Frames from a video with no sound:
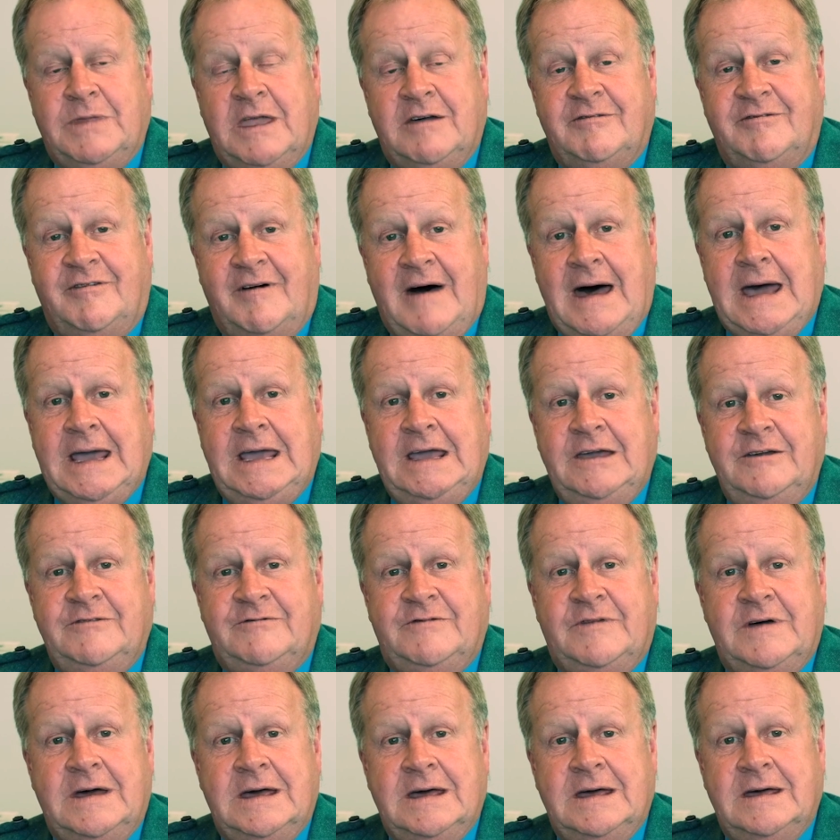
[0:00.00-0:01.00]

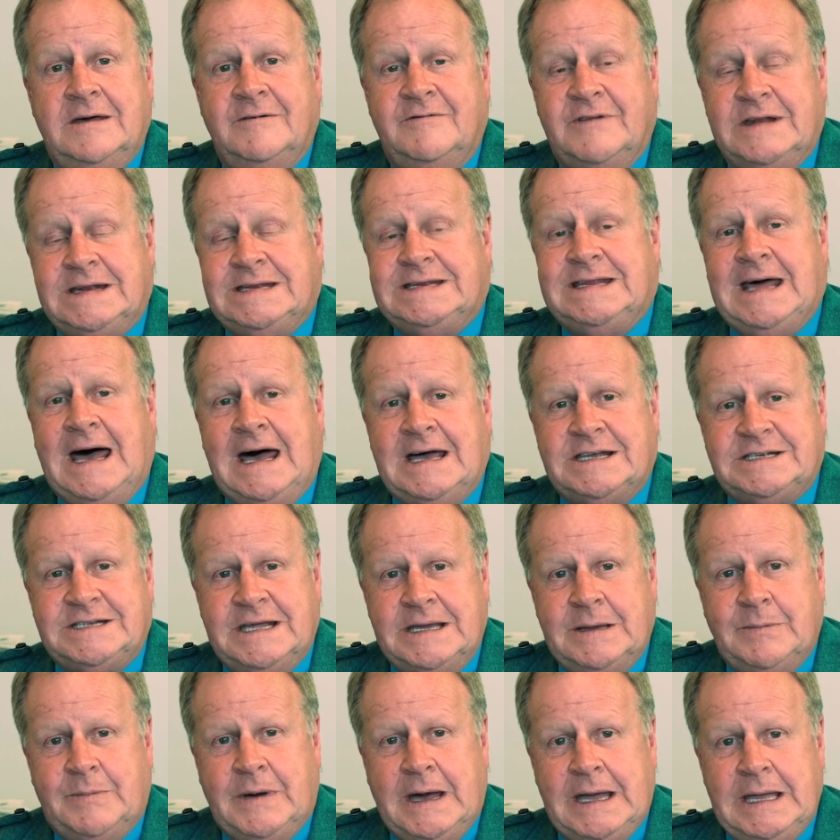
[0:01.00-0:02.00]
5
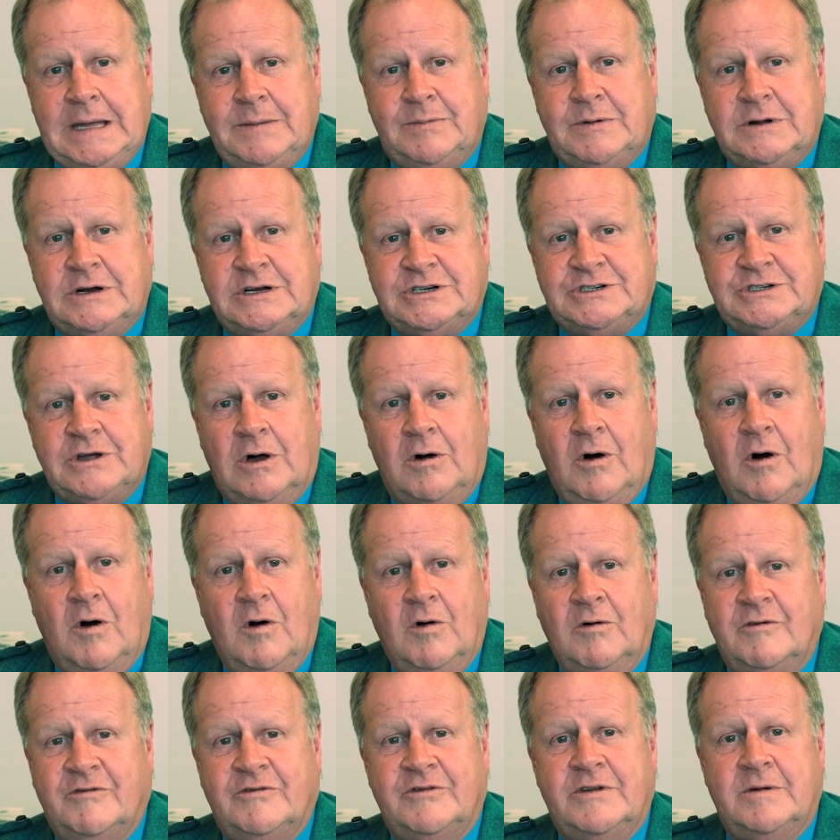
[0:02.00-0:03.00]
fantastic pipers,
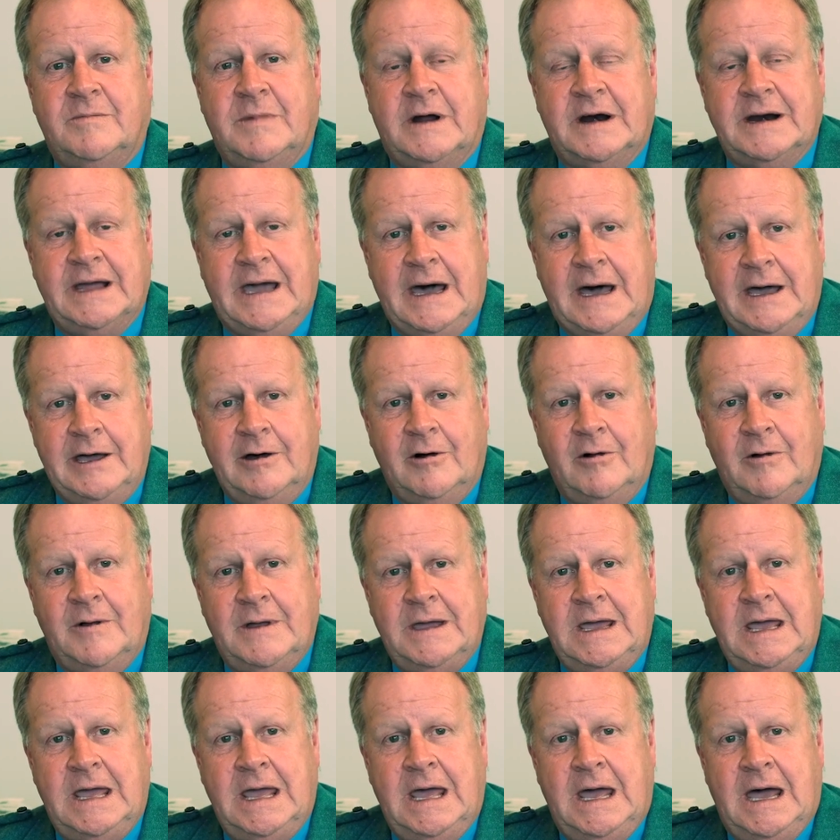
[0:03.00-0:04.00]
all from Argyll,
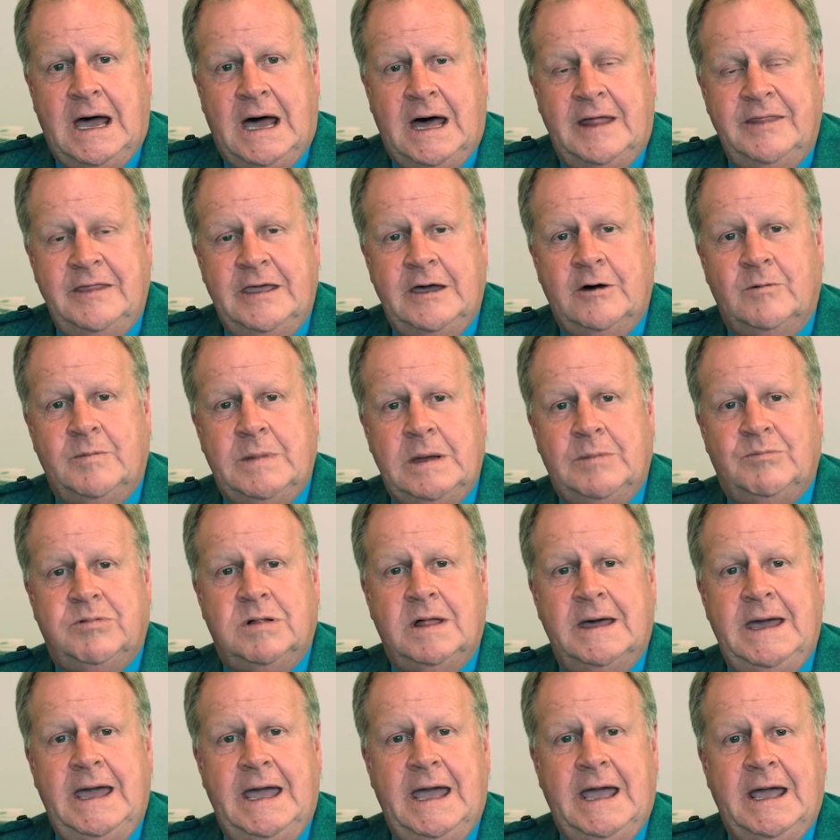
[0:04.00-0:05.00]
and they'll be
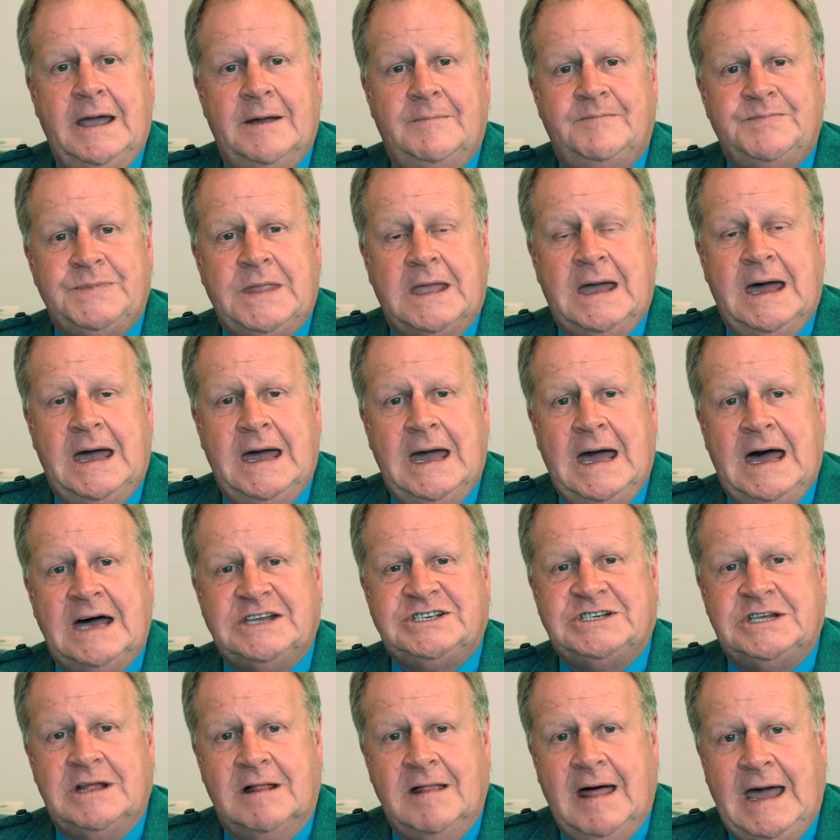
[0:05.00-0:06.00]
playing a
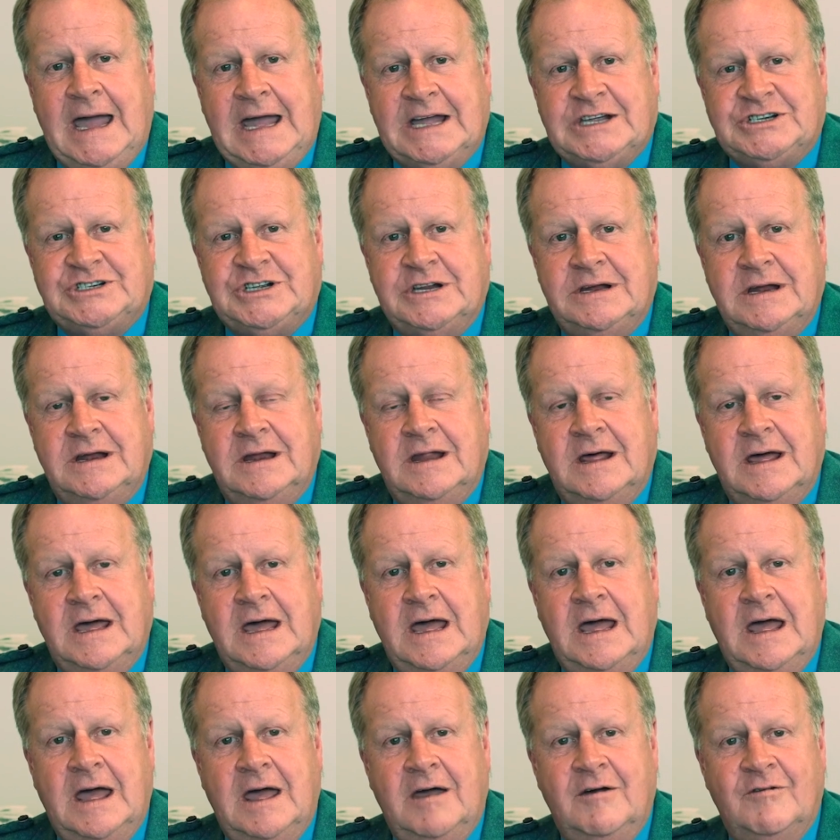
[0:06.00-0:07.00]
selection
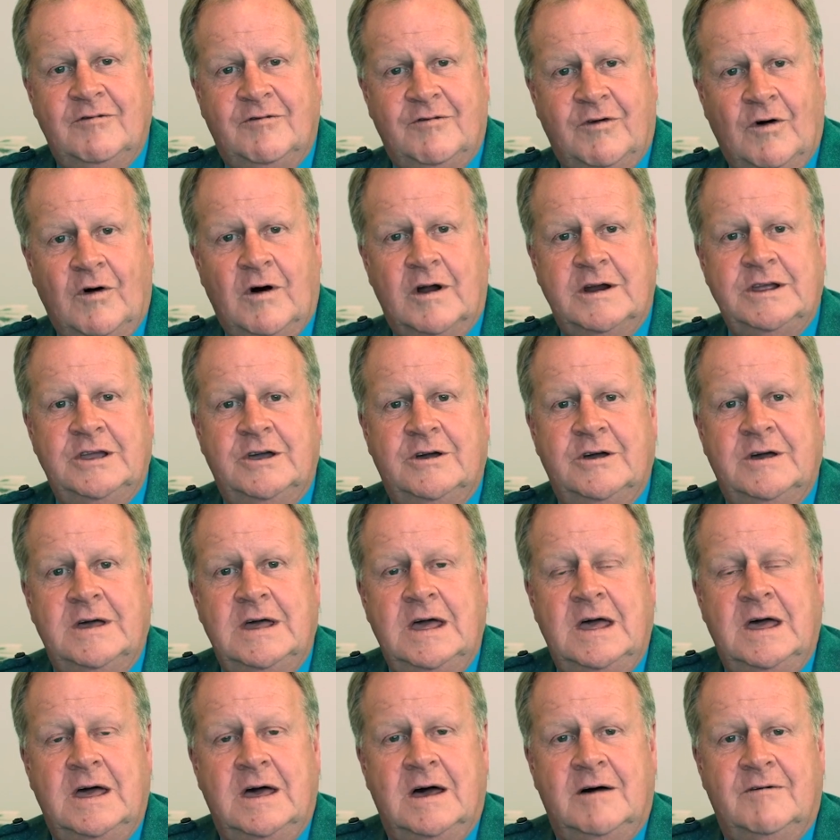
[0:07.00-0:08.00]
for you
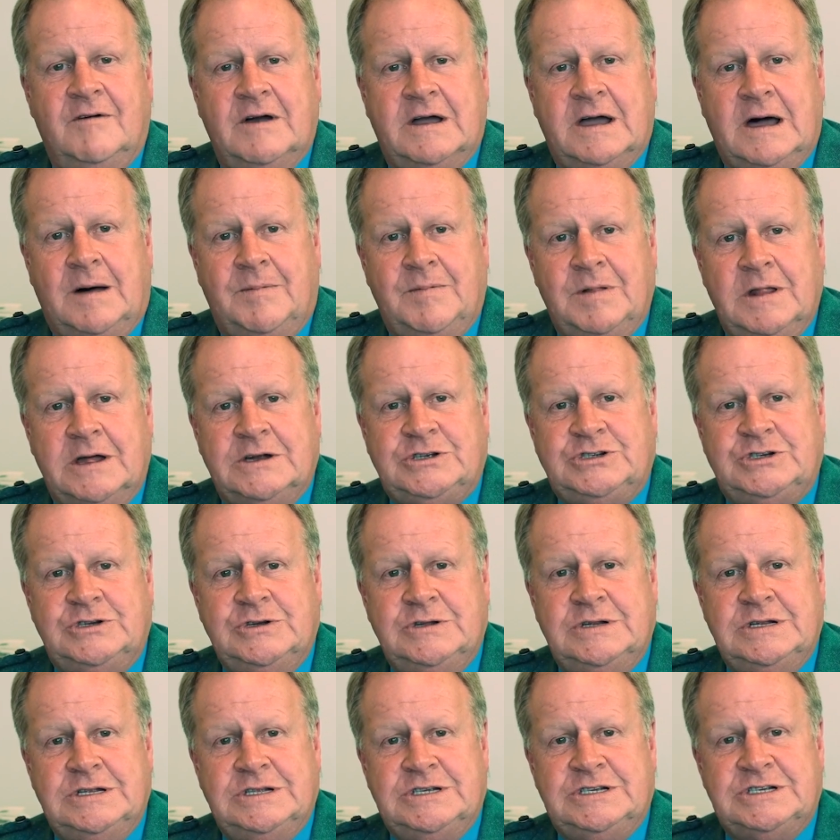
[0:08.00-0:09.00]
of a couple of
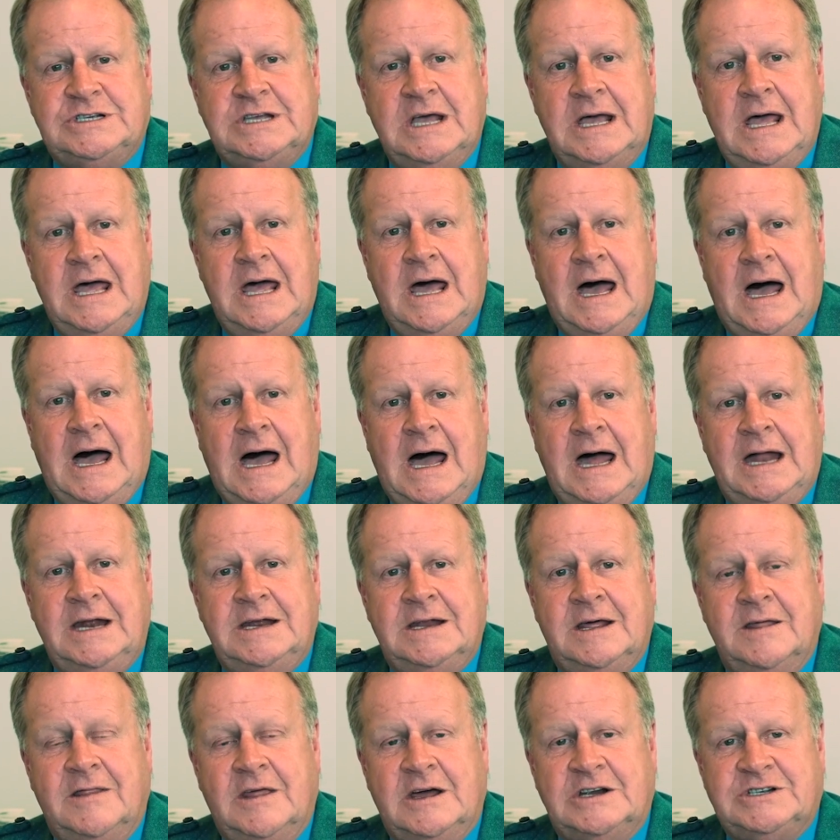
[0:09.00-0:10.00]
tunes,
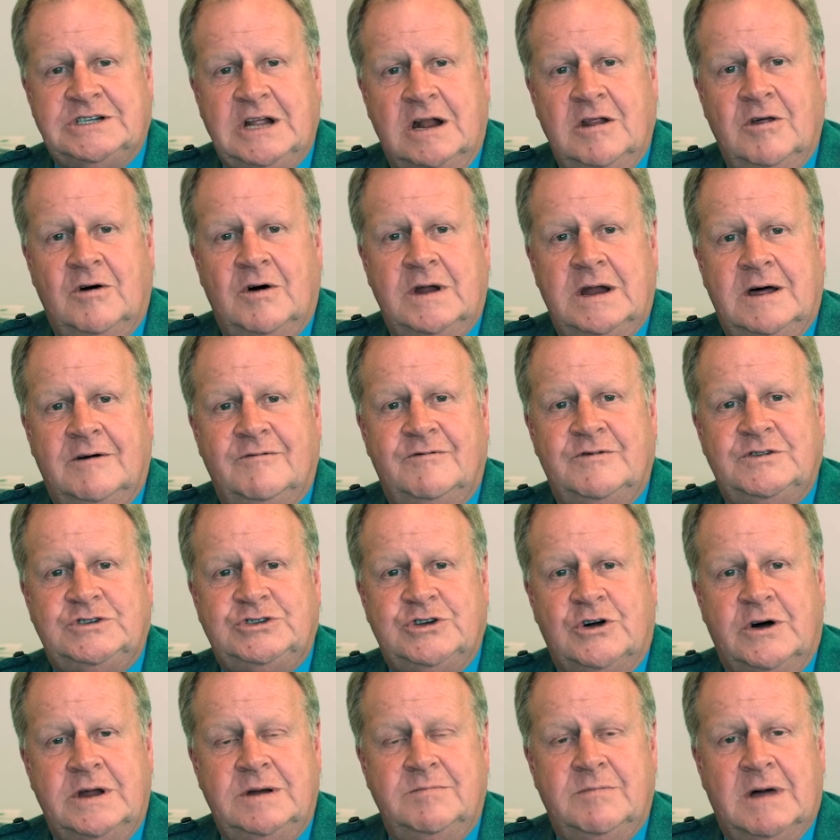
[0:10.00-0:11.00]
and there's a lot of
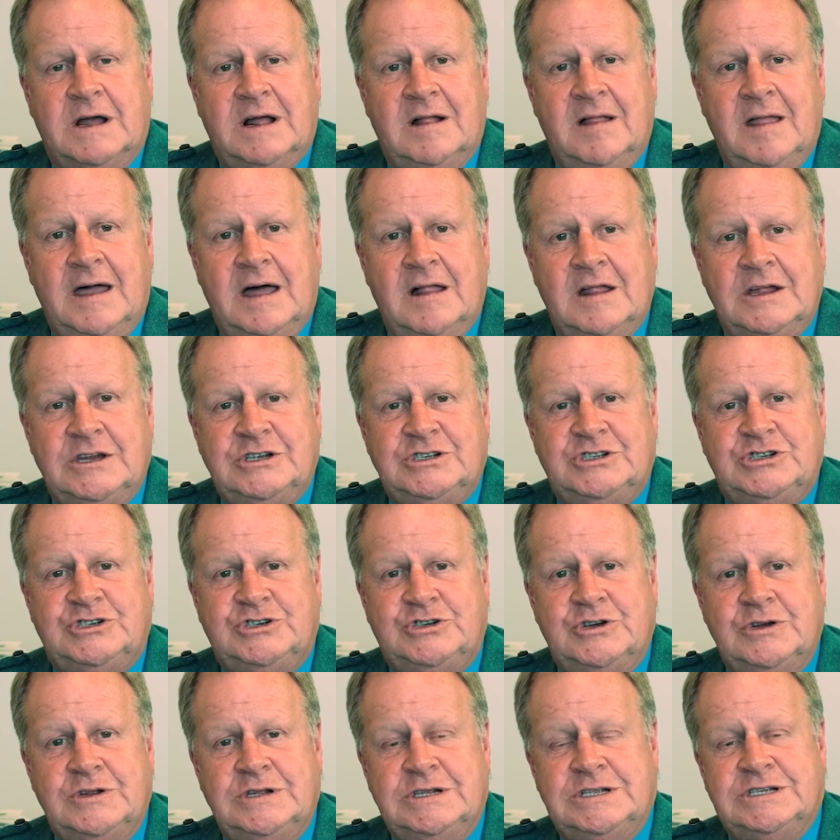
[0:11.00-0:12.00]
John McLellan's
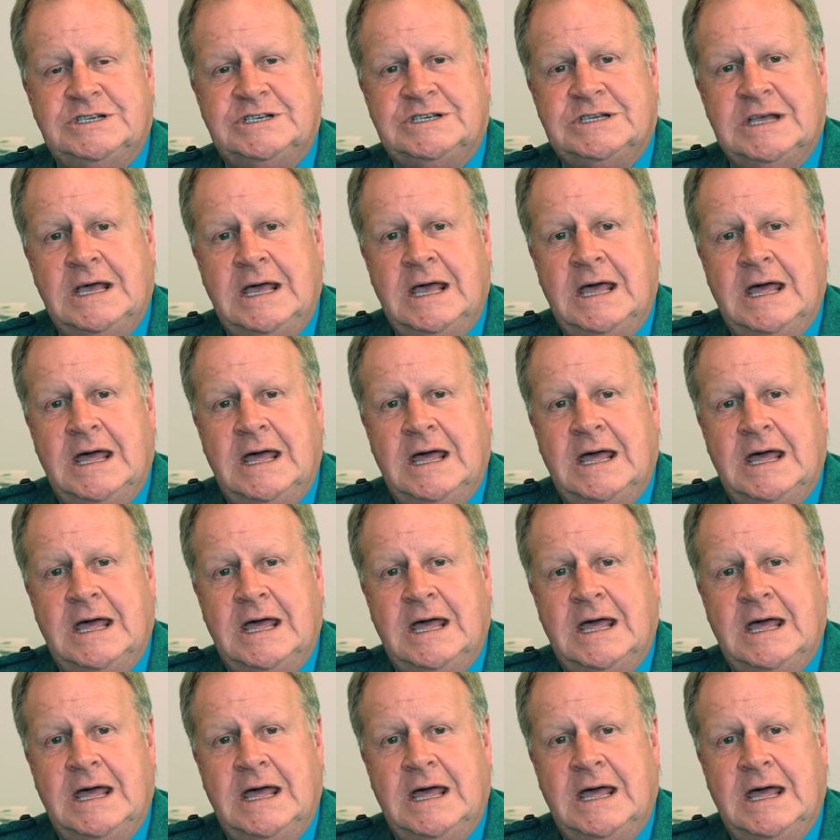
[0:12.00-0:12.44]
tunes